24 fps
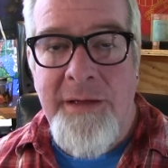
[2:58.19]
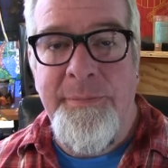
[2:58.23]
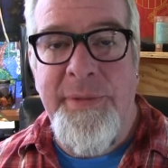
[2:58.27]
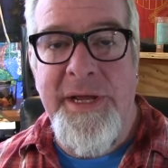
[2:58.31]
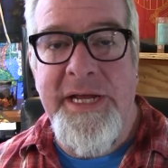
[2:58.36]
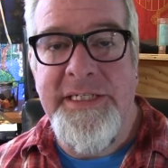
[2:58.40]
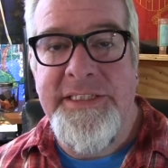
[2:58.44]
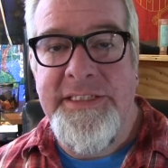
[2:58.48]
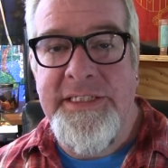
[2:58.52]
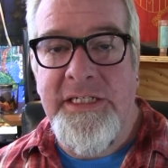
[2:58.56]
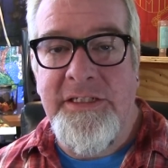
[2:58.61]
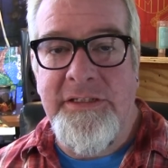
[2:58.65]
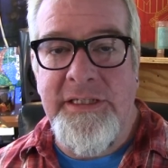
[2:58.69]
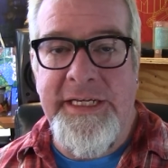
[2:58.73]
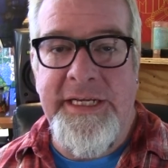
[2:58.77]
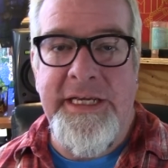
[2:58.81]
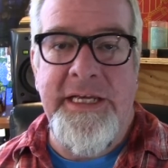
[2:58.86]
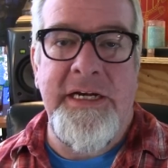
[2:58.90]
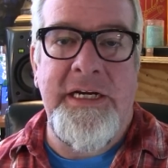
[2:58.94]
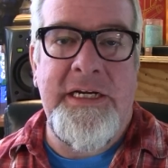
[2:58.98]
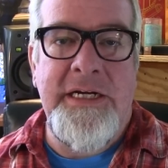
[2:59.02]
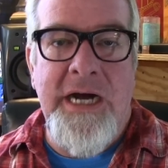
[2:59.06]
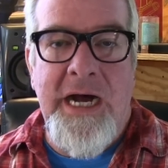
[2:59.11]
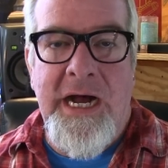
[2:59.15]
Basically
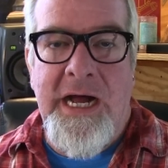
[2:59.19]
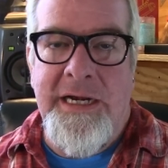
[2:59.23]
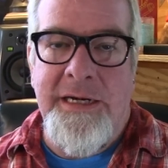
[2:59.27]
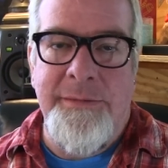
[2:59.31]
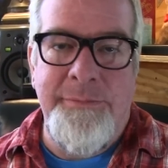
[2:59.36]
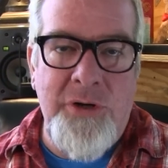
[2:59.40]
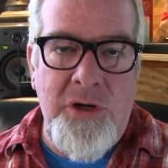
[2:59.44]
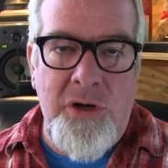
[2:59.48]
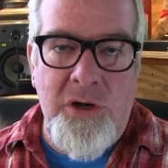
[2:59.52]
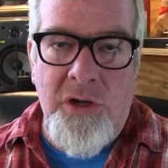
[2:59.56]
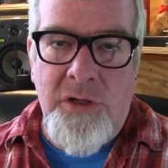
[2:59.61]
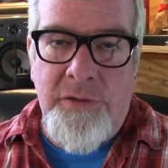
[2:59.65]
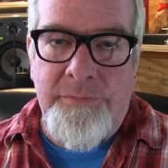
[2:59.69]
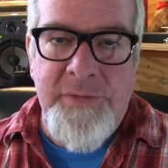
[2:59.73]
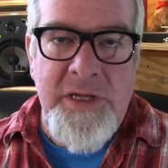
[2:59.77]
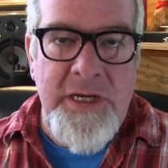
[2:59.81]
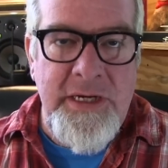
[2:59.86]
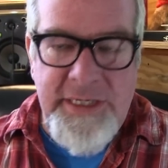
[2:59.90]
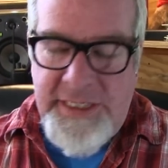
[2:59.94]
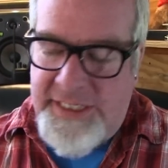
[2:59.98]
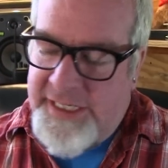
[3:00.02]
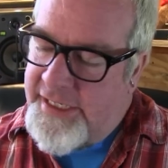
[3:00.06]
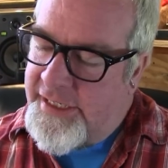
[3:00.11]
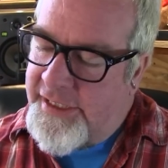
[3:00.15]
get a cotton ball,
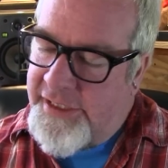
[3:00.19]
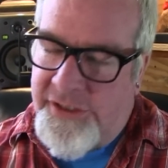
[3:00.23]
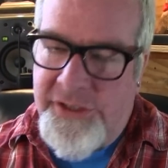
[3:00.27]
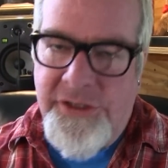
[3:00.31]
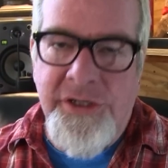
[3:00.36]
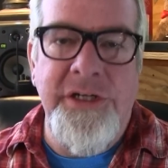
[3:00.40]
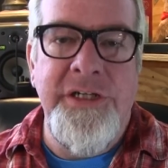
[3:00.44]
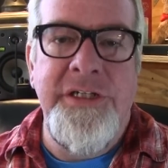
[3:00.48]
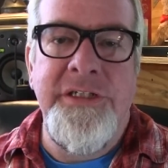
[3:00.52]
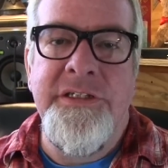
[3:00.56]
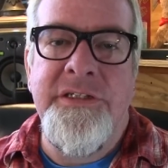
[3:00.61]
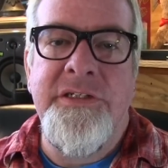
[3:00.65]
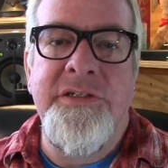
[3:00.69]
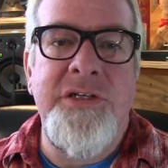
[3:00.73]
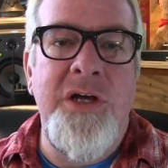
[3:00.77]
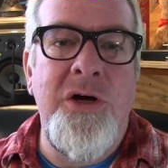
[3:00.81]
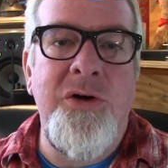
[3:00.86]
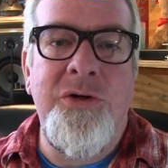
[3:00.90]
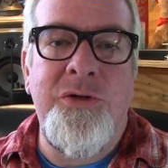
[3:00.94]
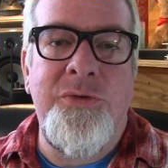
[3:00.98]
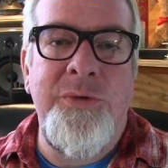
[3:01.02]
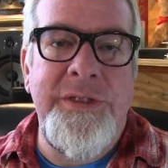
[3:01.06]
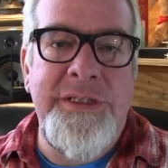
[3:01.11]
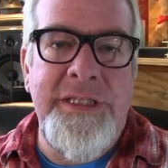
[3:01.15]
get it good and
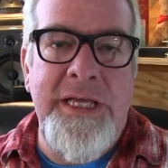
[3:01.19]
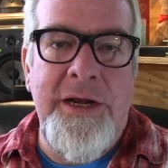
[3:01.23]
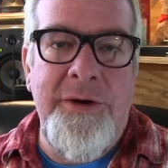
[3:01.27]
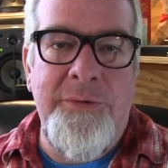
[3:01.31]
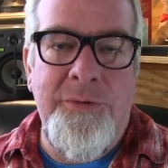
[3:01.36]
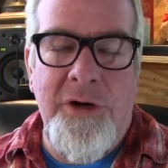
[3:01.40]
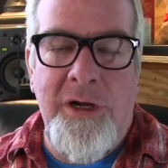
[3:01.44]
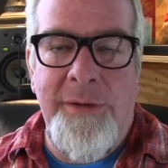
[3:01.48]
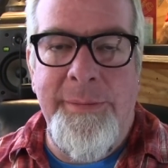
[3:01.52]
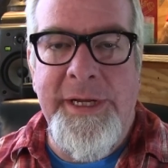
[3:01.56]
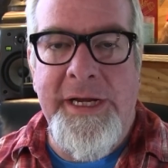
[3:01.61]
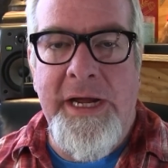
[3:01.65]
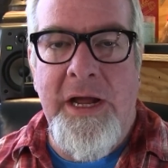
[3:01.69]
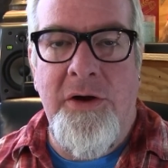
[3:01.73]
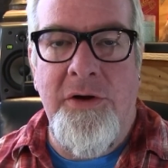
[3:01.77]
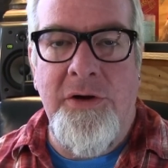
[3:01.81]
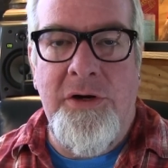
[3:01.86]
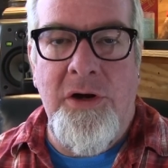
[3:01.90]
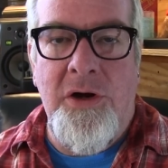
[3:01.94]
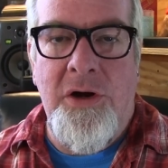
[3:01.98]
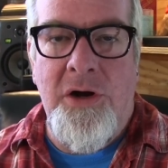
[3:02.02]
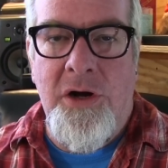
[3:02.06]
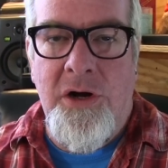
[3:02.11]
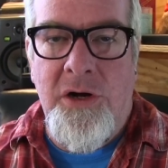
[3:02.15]
soaked with that rubbing
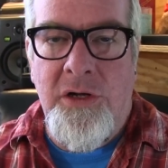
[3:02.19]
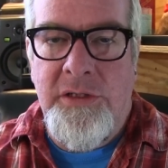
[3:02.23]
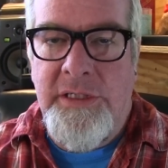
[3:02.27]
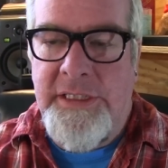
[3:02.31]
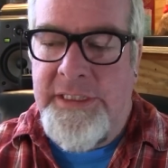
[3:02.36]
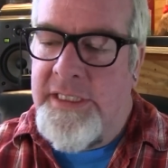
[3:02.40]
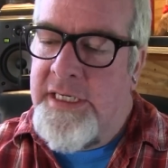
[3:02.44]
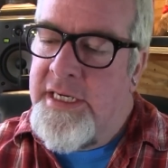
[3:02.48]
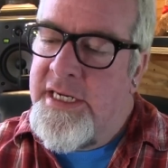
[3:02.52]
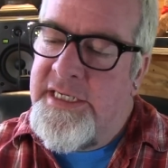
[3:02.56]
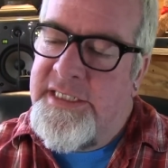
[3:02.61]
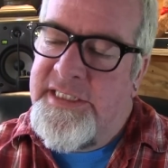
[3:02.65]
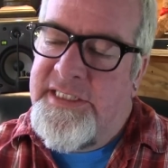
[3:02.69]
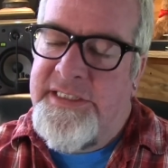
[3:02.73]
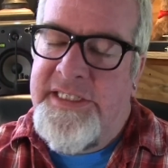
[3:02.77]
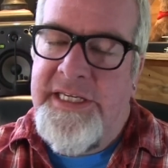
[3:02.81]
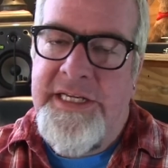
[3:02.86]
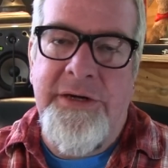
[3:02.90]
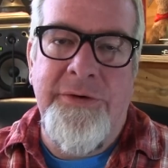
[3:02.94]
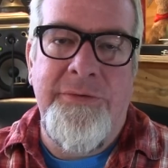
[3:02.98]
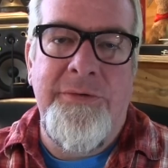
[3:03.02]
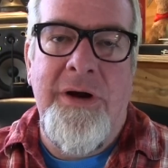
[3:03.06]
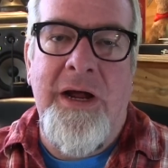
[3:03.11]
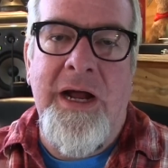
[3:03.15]
alcohol and
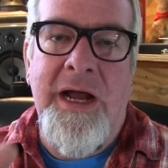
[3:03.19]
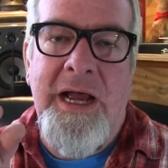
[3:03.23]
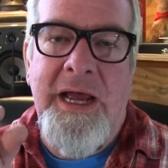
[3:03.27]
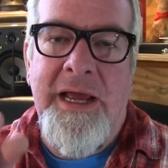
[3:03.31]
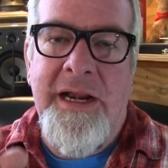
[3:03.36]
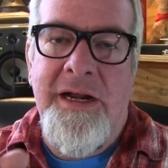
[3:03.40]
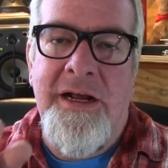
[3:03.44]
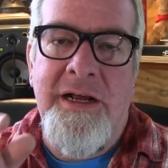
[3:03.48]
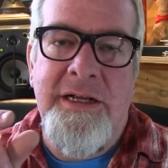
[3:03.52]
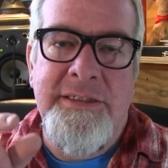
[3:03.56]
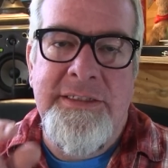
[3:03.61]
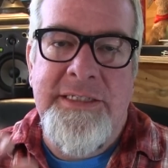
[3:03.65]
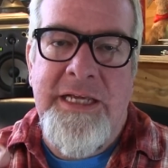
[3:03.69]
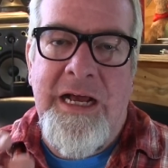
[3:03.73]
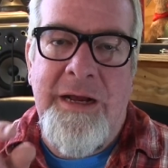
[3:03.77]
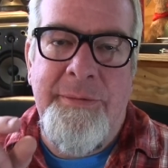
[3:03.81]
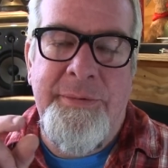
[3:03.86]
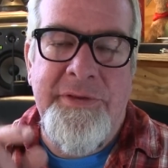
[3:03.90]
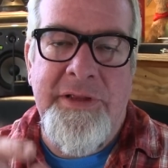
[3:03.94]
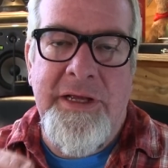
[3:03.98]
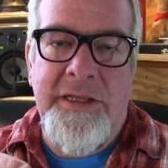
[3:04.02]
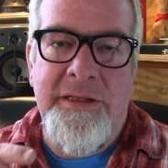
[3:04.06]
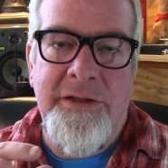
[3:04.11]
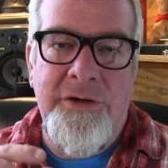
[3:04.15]
sit it right on
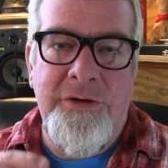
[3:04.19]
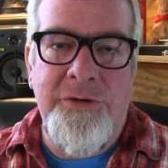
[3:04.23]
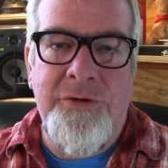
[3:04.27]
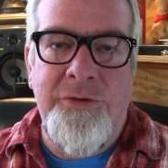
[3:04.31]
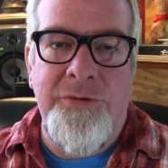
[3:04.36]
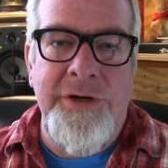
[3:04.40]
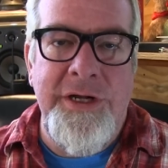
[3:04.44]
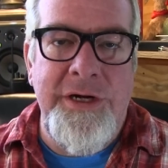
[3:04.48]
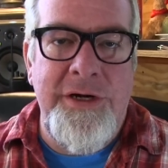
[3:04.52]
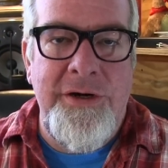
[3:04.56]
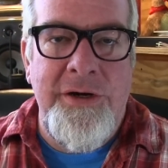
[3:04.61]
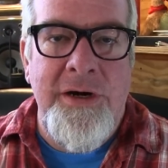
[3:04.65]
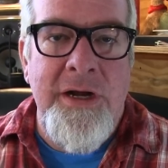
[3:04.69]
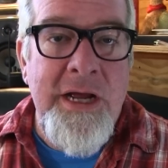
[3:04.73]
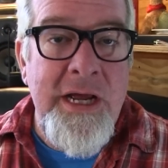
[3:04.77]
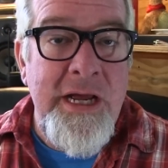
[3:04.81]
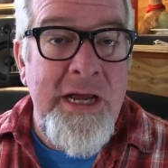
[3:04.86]
top of that little critter.